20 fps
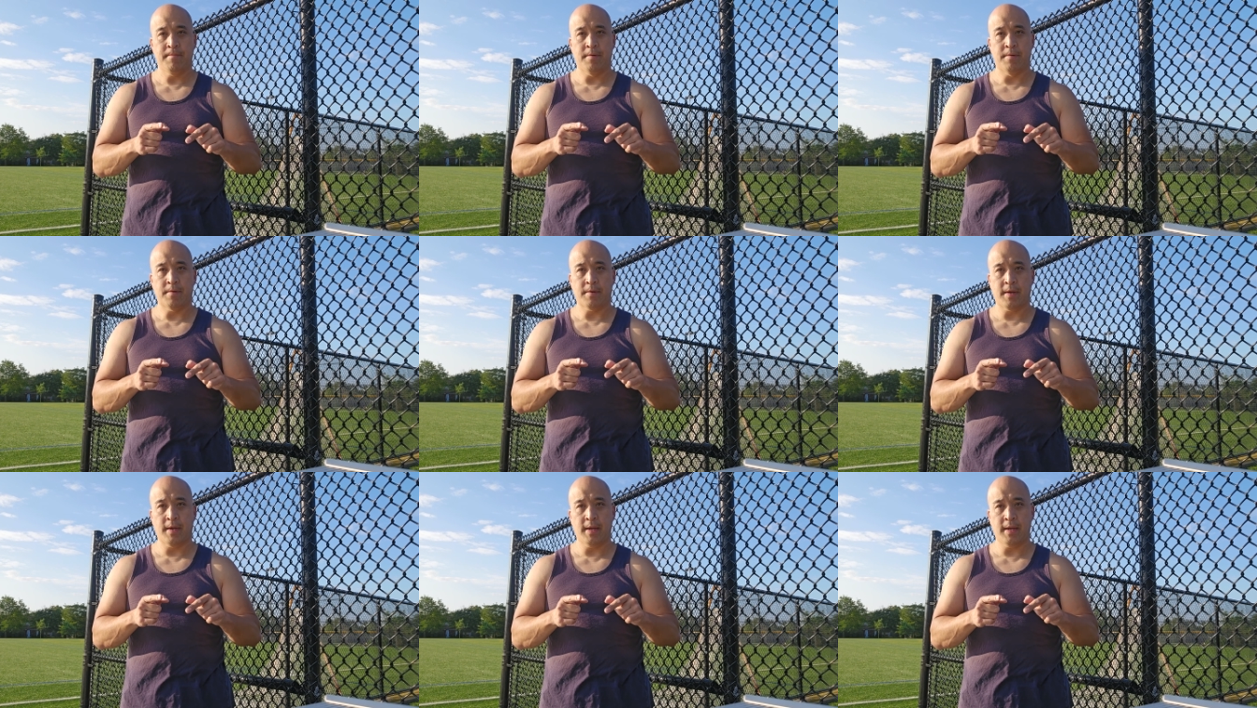
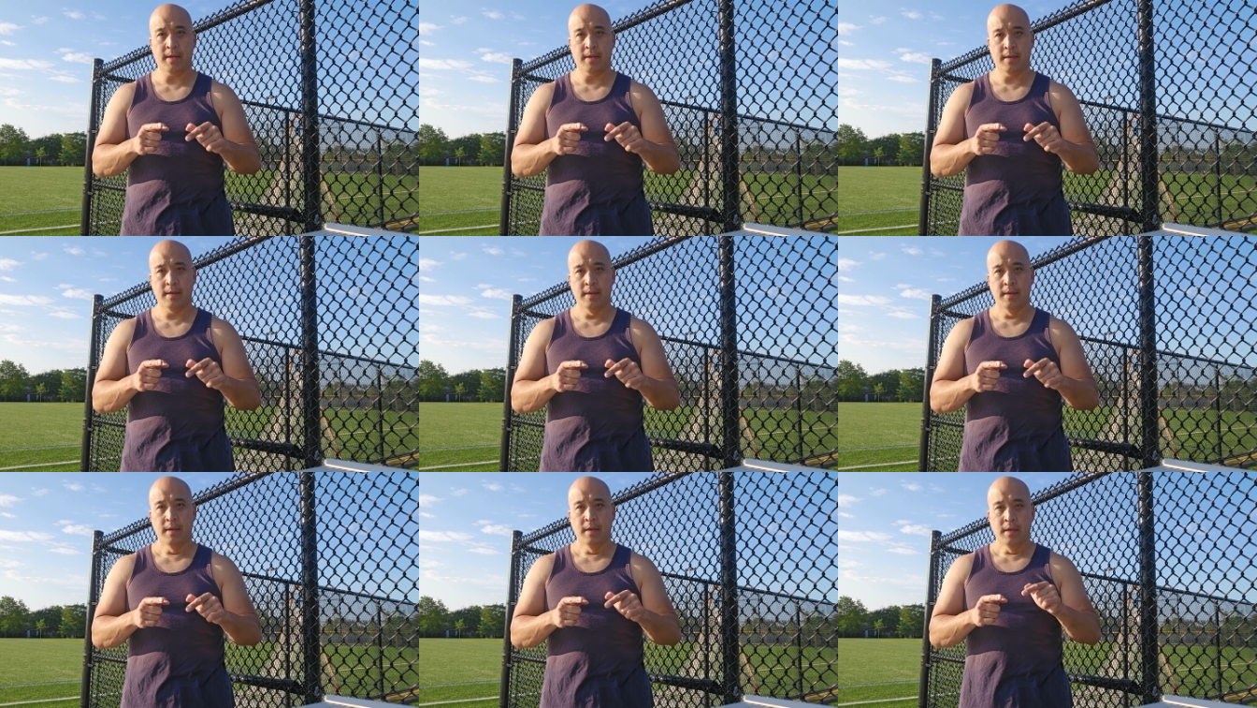Okay,
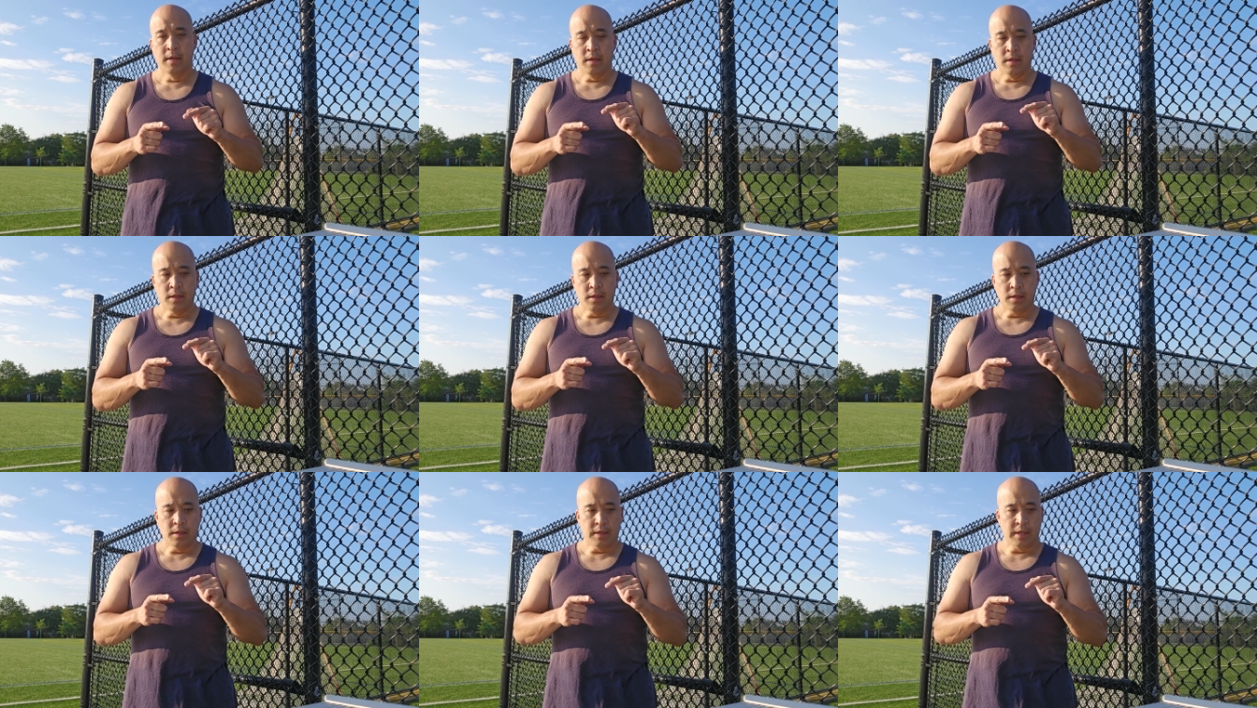
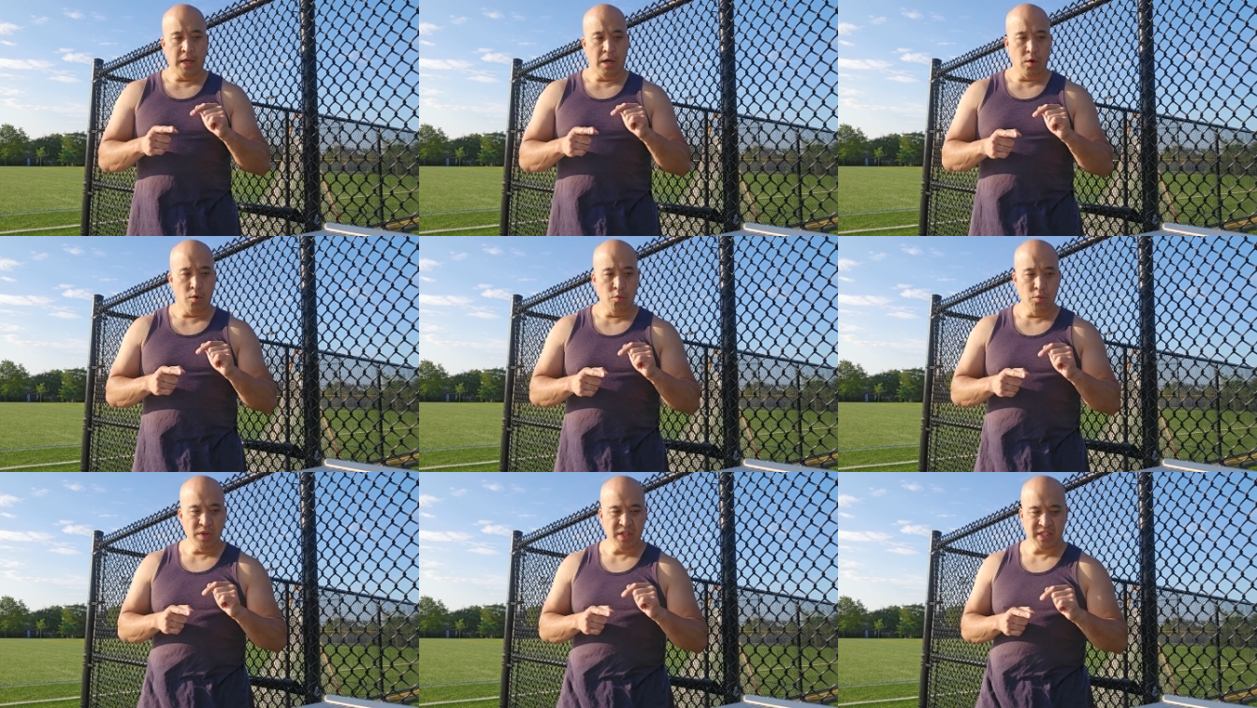now
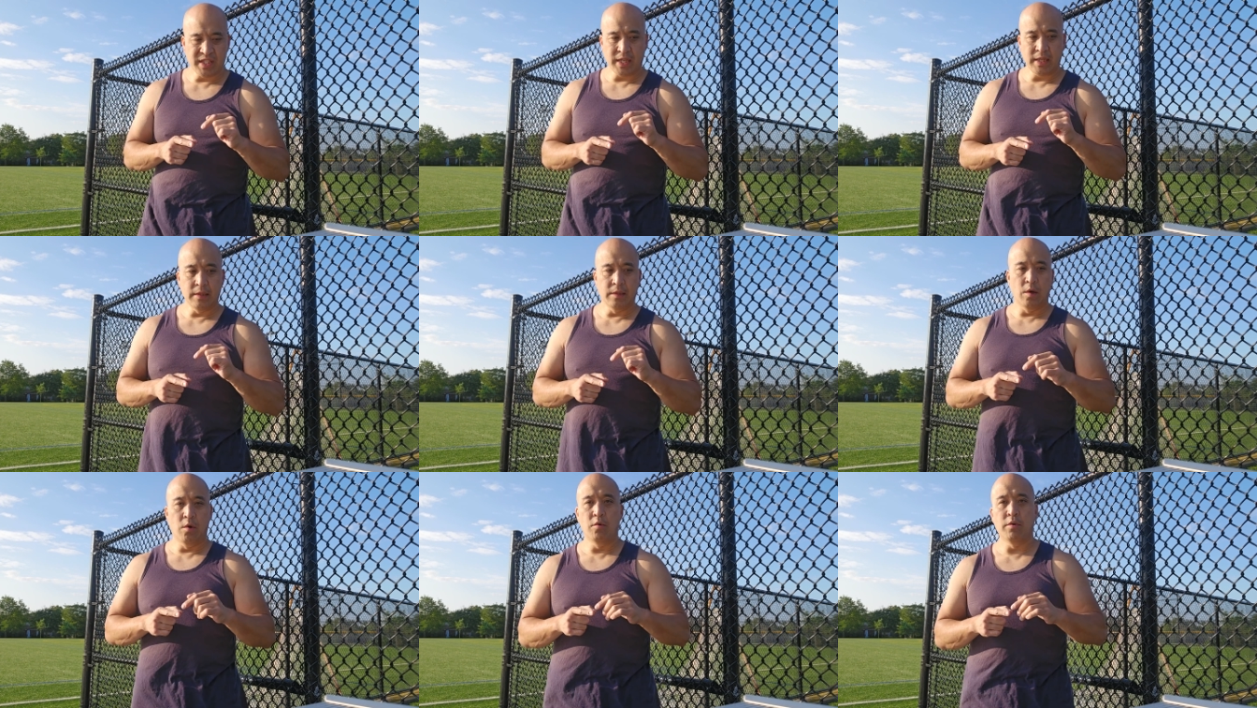when we say
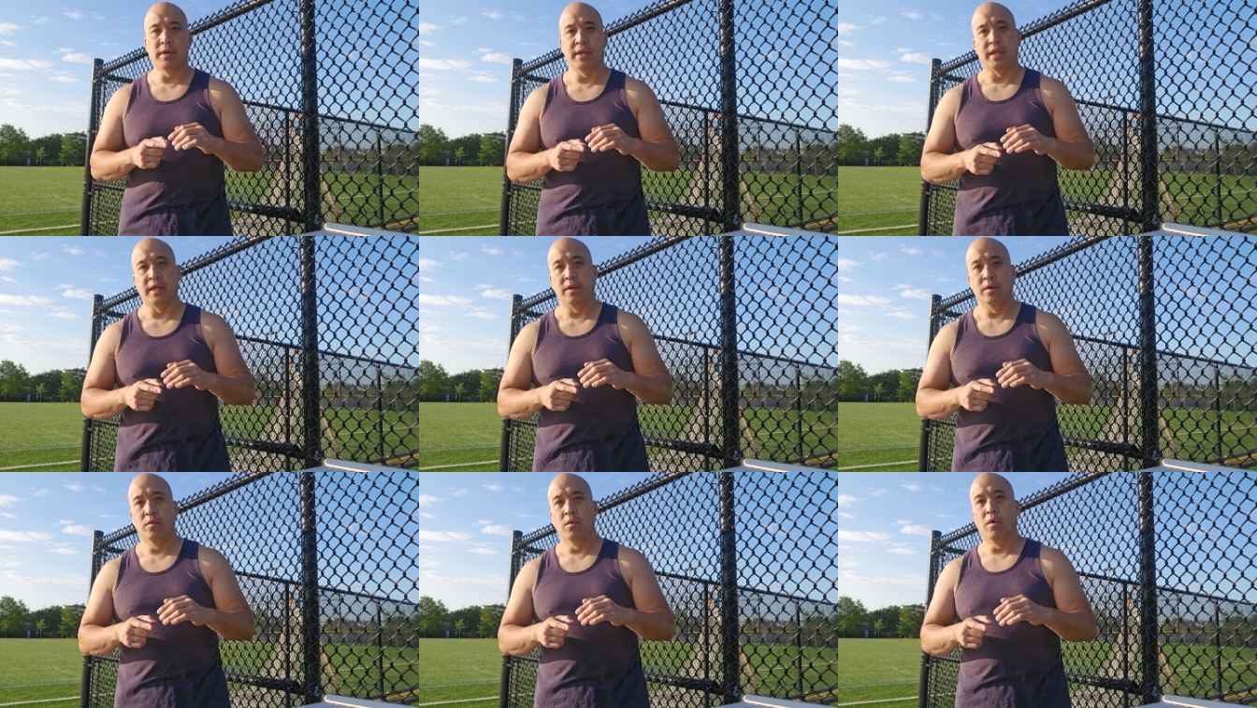
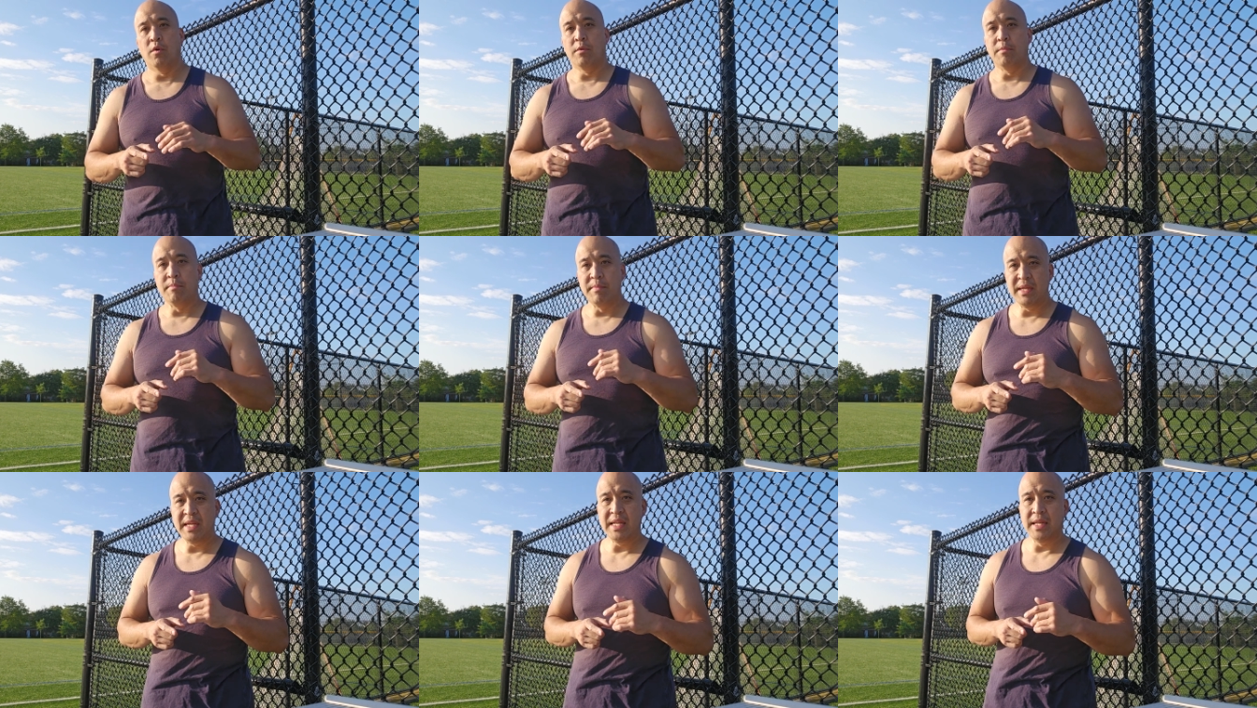loading, what we
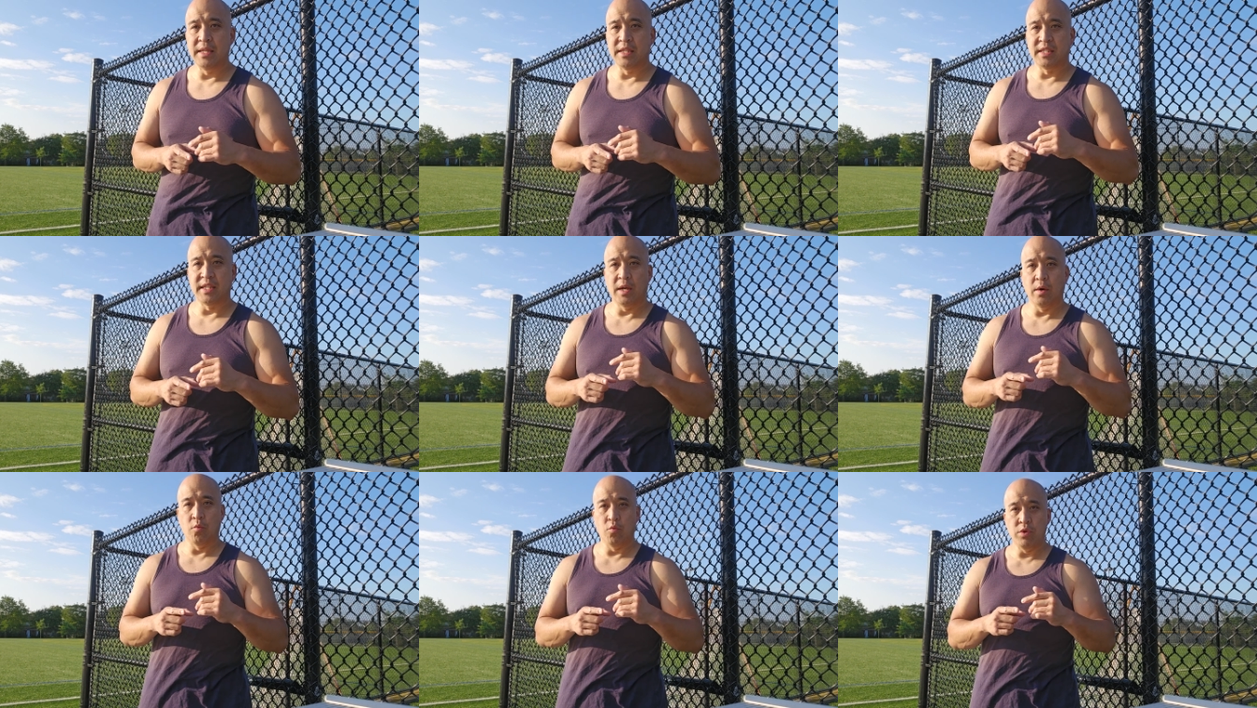mean is
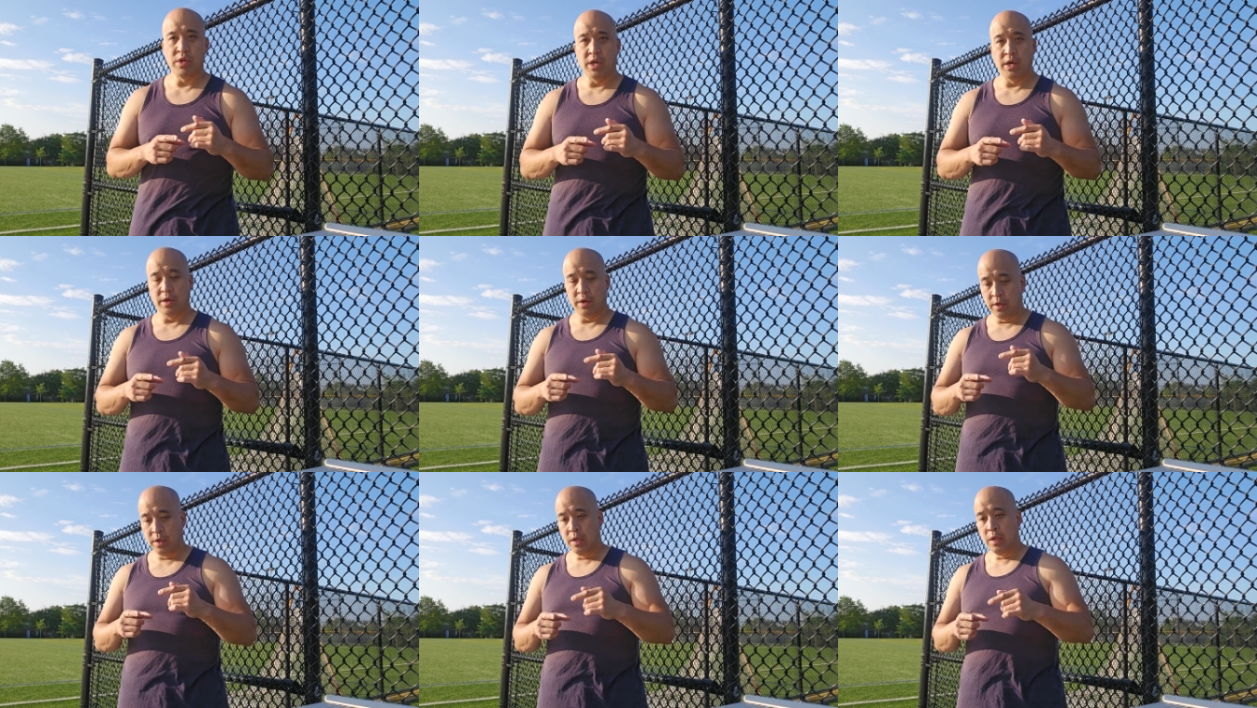that we
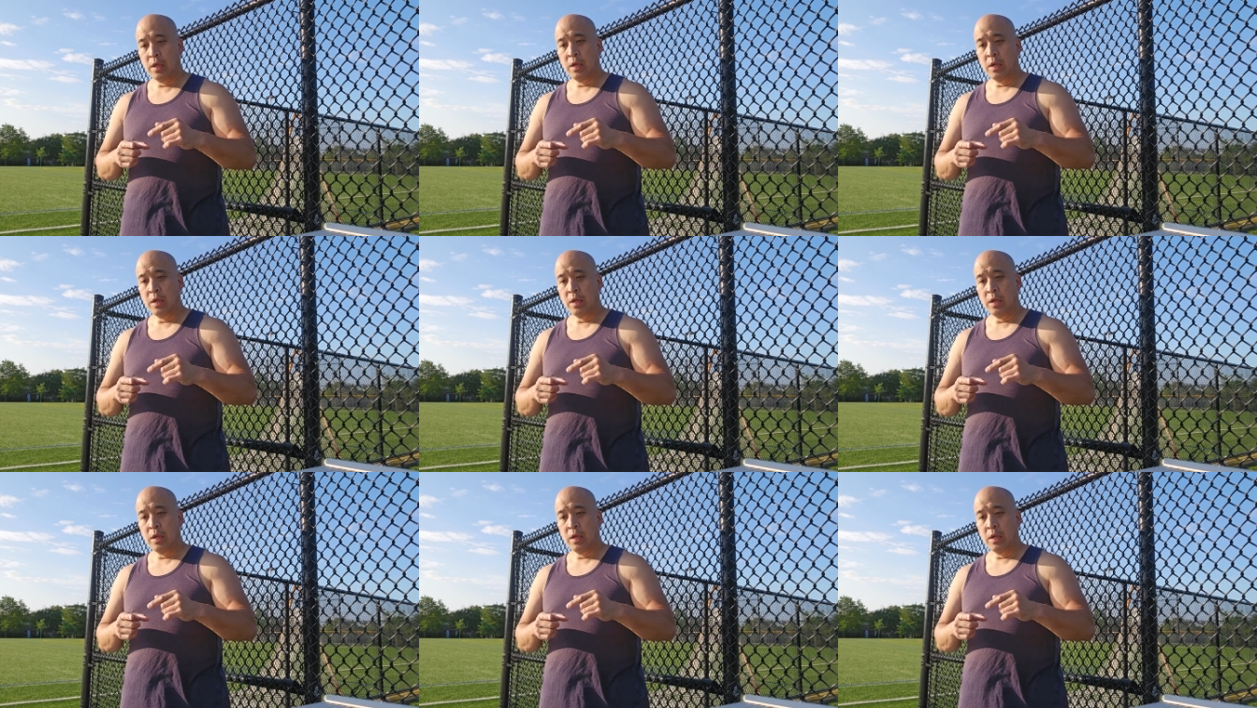are